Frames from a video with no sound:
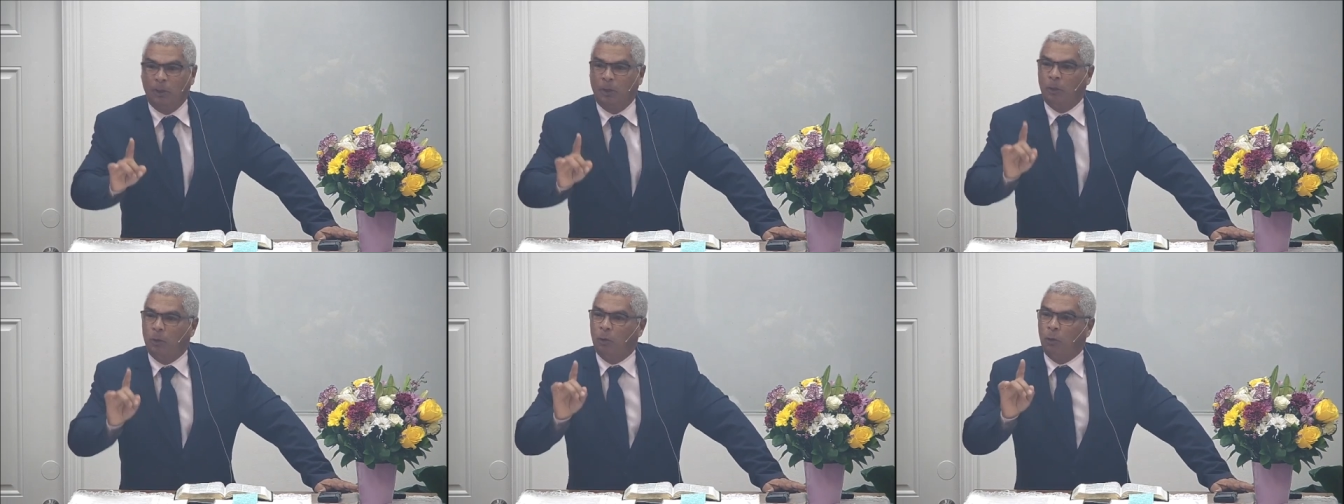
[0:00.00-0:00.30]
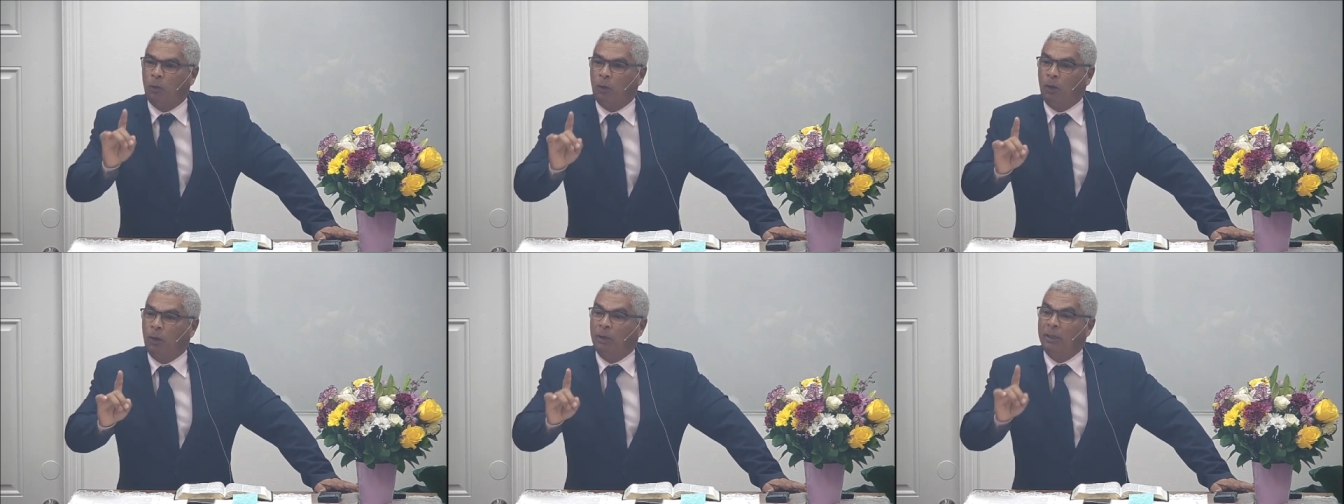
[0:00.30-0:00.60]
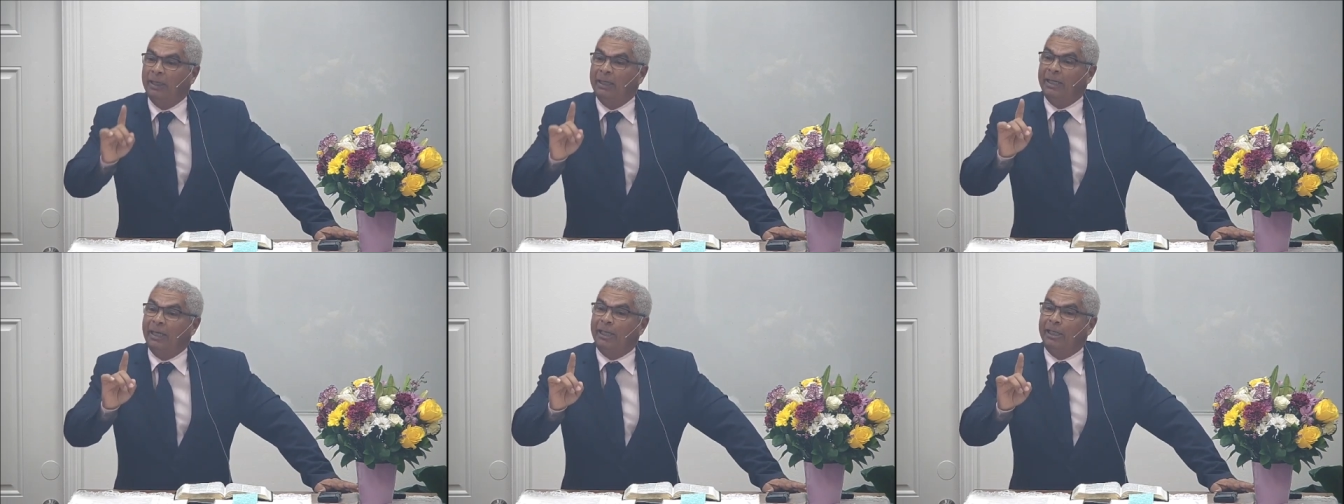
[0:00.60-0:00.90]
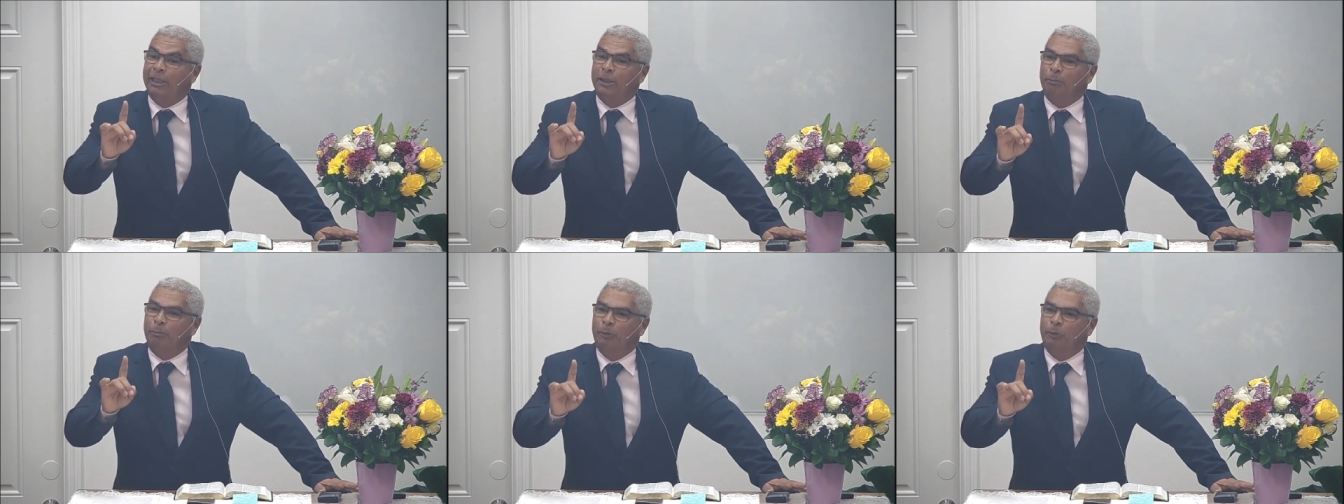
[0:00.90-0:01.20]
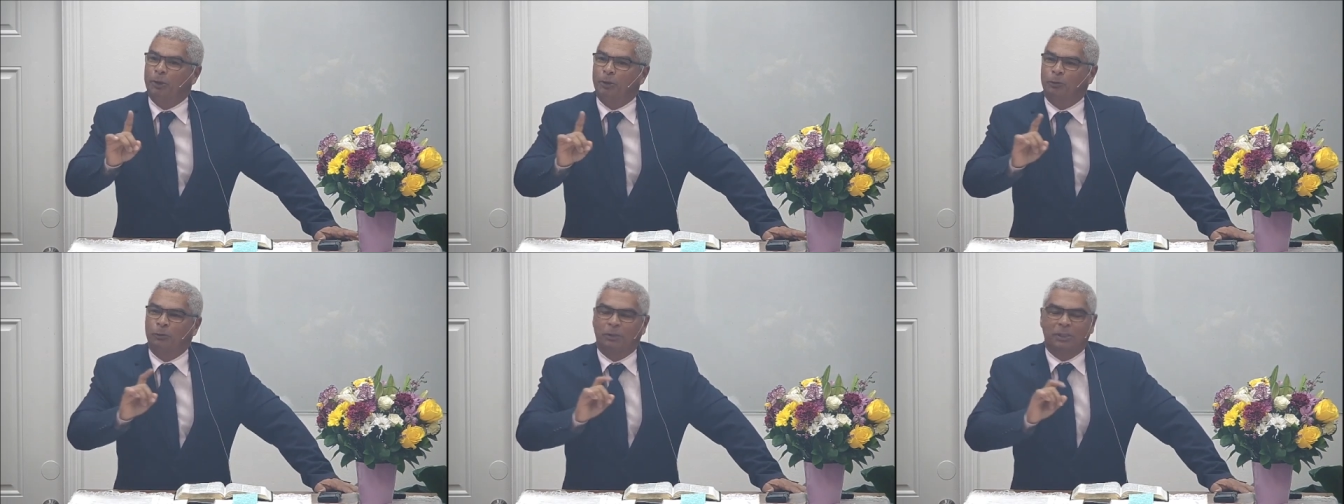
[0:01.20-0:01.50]
Who is the messenger of God?
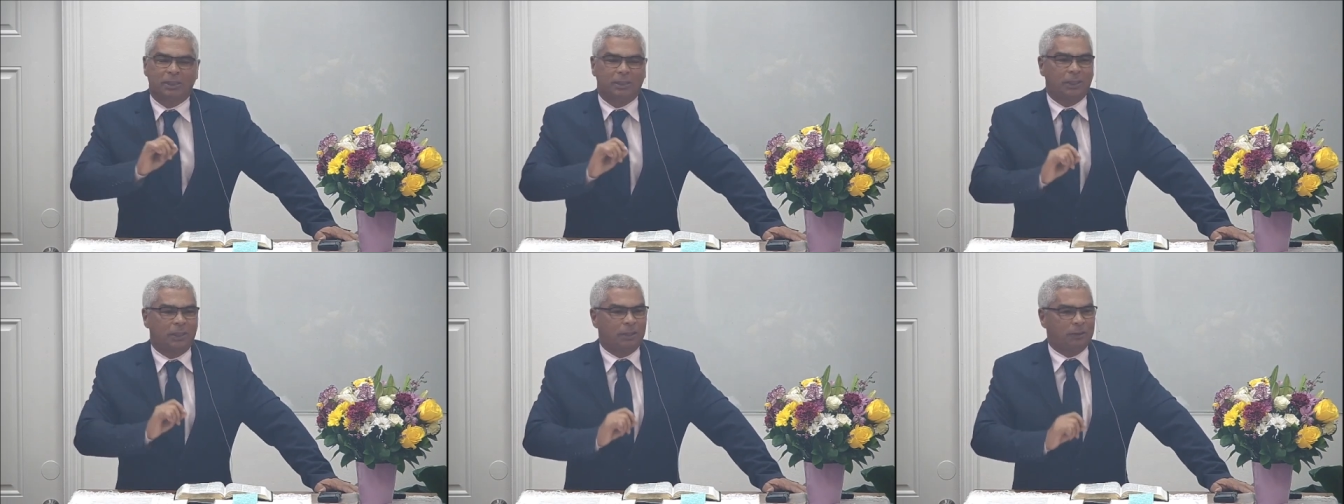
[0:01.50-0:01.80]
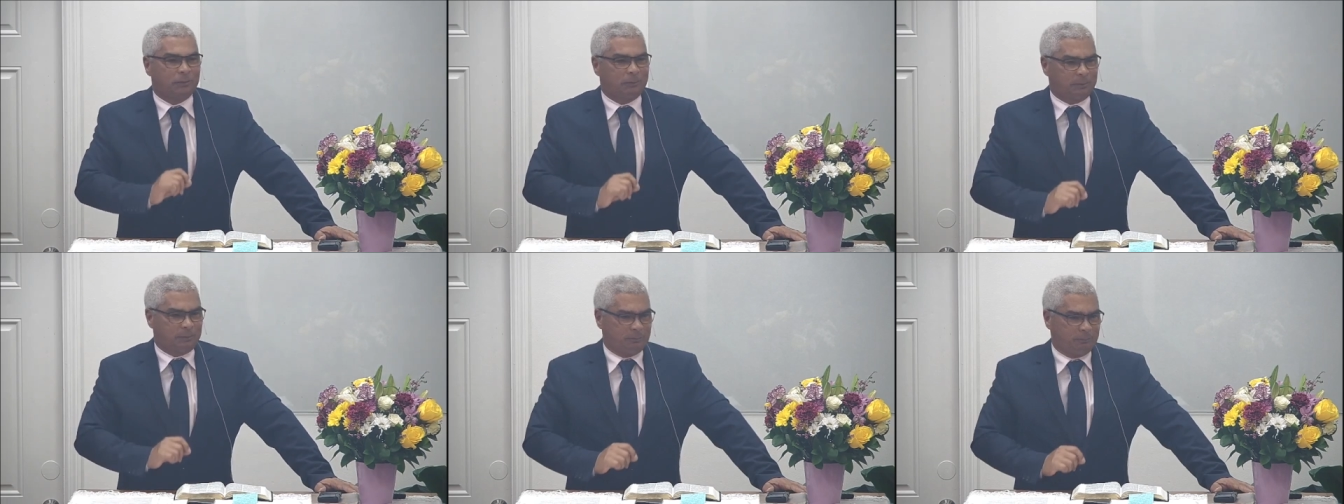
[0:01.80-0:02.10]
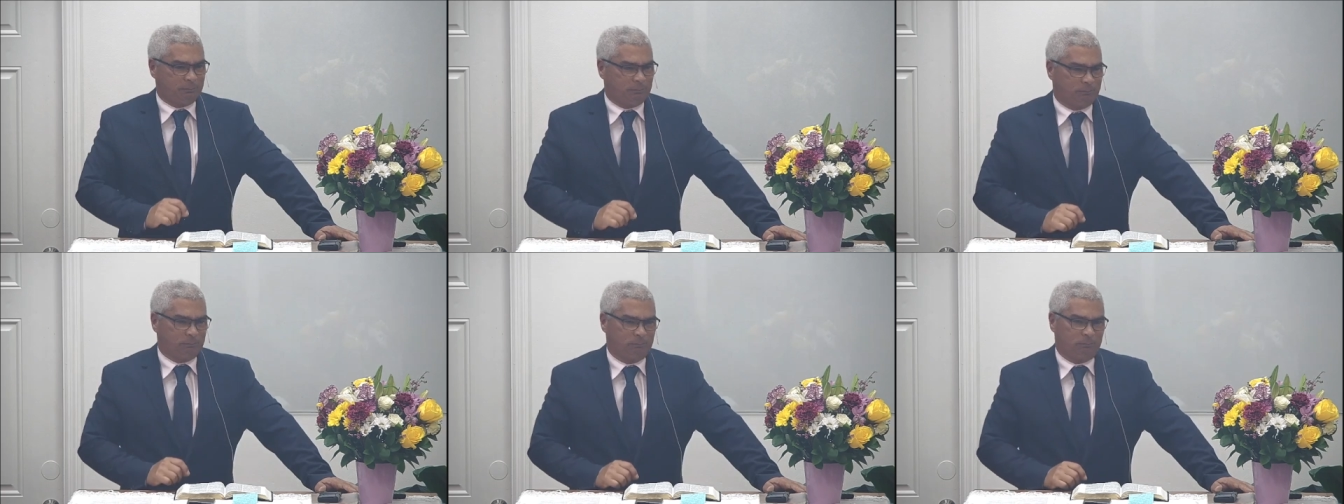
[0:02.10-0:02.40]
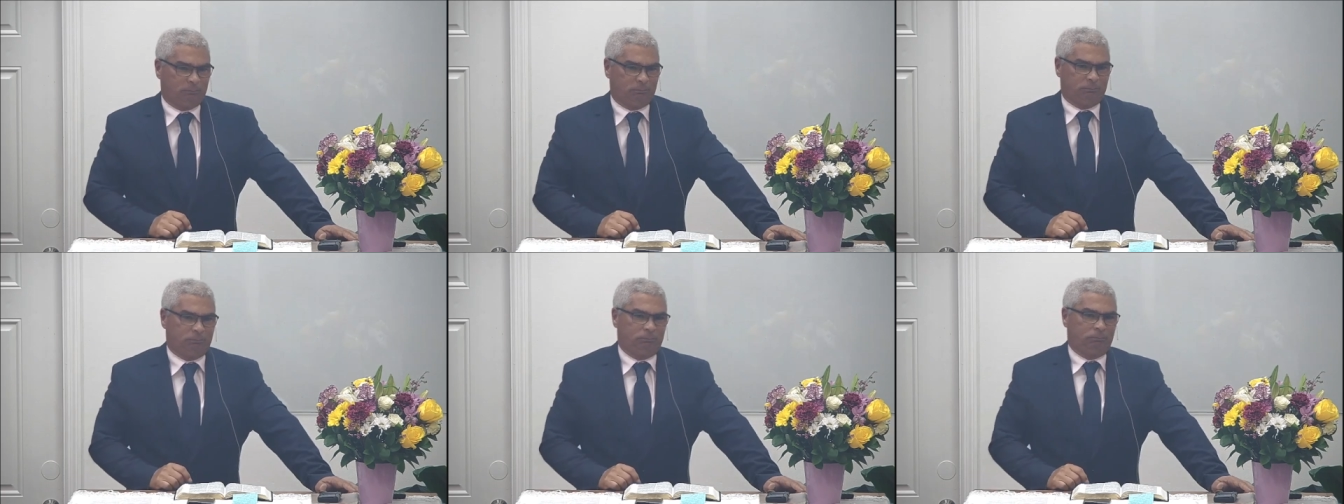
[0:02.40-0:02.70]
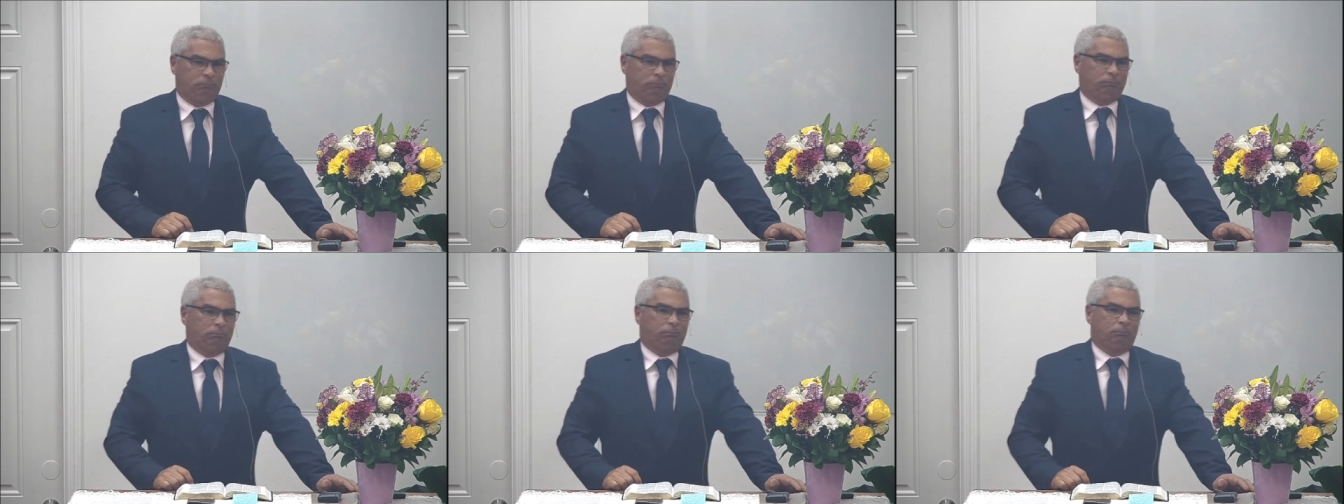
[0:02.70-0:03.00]
Is the Holy
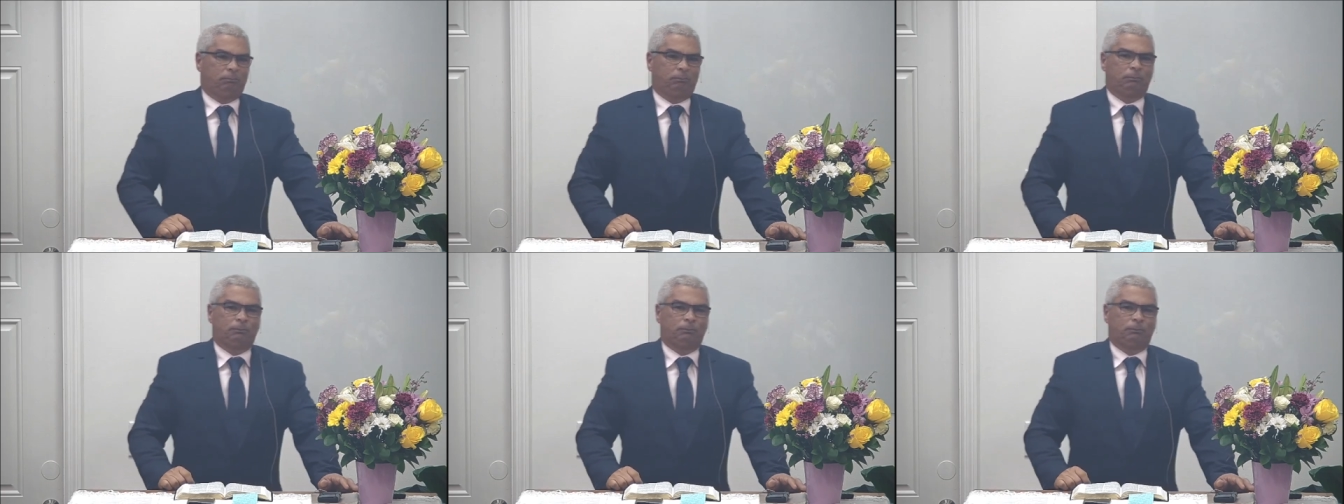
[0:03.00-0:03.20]
Spirit.